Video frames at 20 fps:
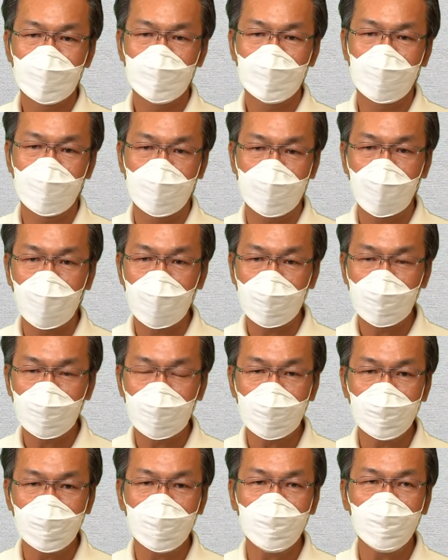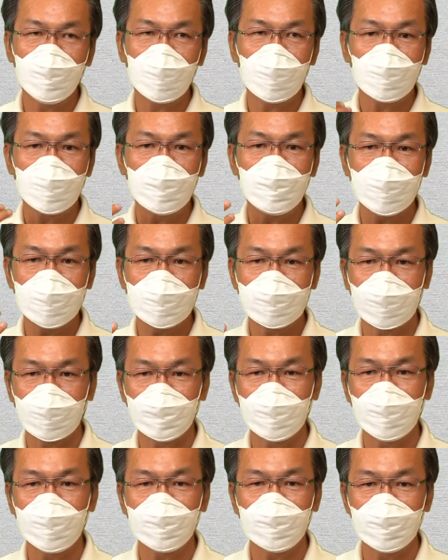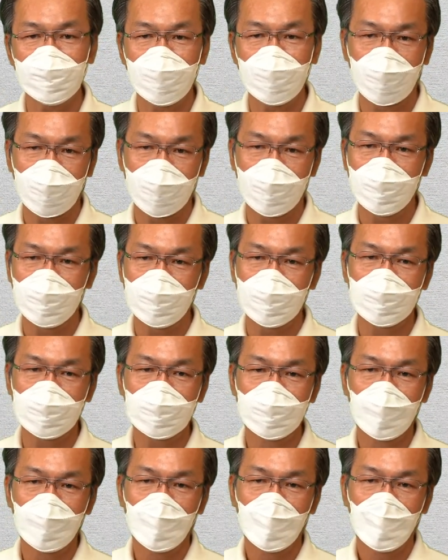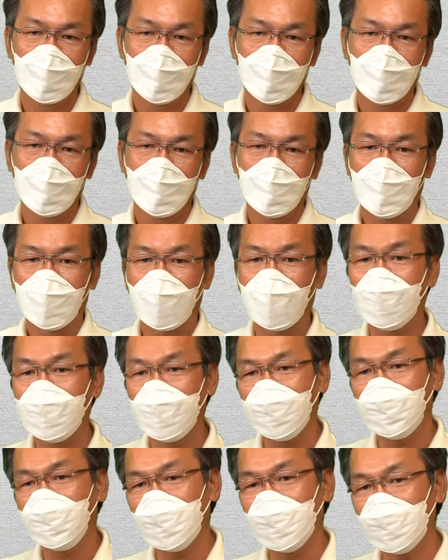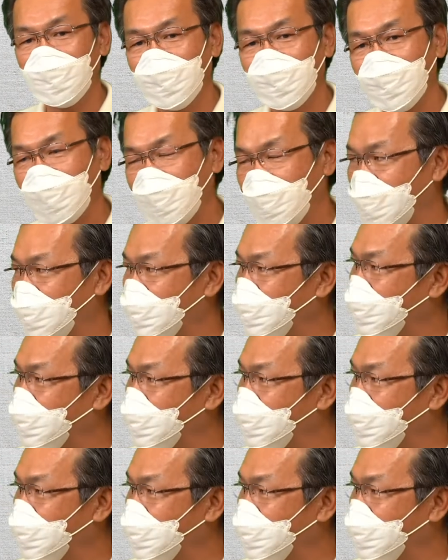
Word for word: that I'm going to be very receptive to the ideas. And if you, uh,